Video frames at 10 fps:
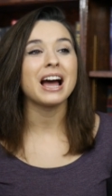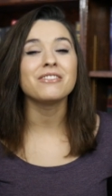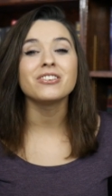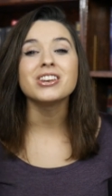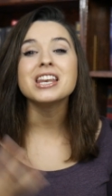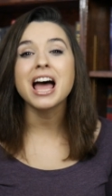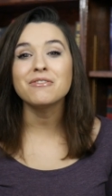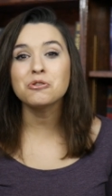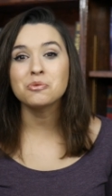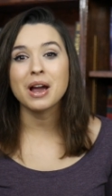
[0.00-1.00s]
I've
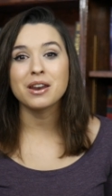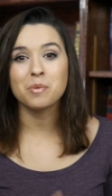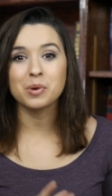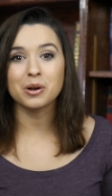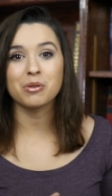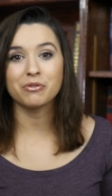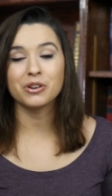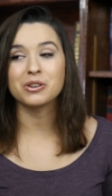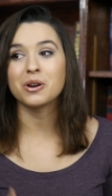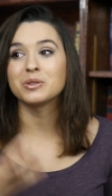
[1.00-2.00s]
never read a book with
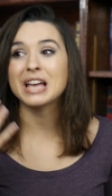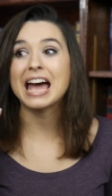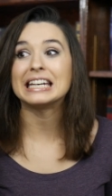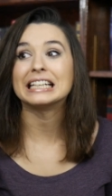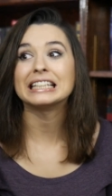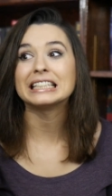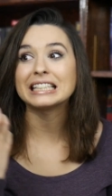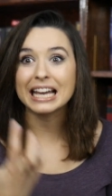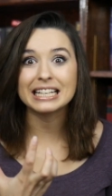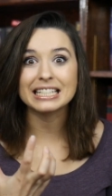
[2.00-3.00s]
footnotes and
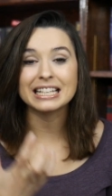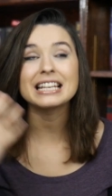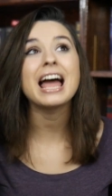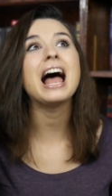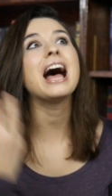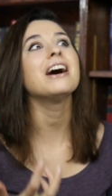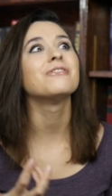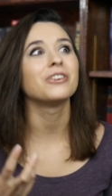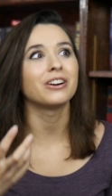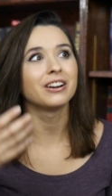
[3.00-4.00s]
liked it,
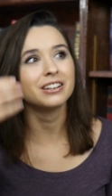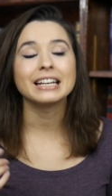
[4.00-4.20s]
ever.